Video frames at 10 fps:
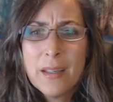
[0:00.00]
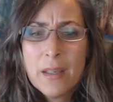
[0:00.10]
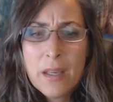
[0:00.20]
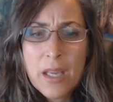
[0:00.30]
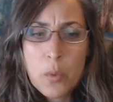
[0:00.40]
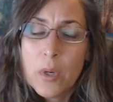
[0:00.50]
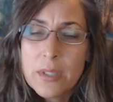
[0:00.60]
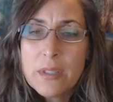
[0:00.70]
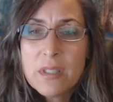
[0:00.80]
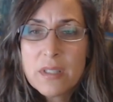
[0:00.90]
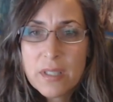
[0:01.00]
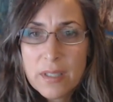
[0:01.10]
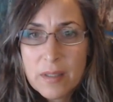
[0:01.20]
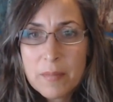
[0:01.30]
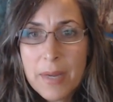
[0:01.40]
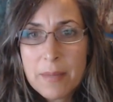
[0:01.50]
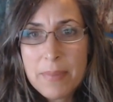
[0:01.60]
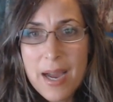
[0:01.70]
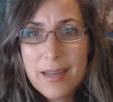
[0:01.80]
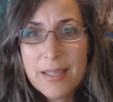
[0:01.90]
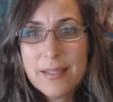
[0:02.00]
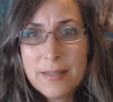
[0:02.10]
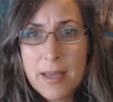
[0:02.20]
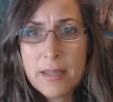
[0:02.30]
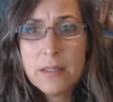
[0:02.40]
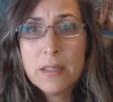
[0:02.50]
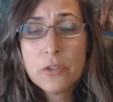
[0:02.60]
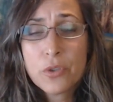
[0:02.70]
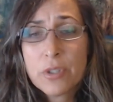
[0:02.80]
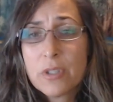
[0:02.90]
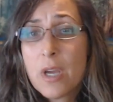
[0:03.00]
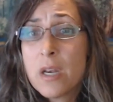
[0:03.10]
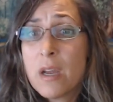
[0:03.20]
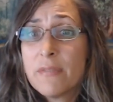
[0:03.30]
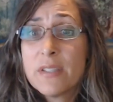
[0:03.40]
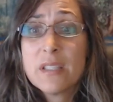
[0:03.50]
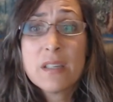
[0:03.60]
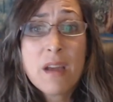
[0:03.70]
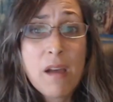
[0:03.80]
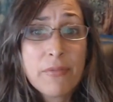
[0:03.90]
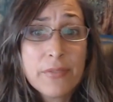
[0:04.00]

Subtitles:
It wasn't until my body said, Trisha, enough is enough.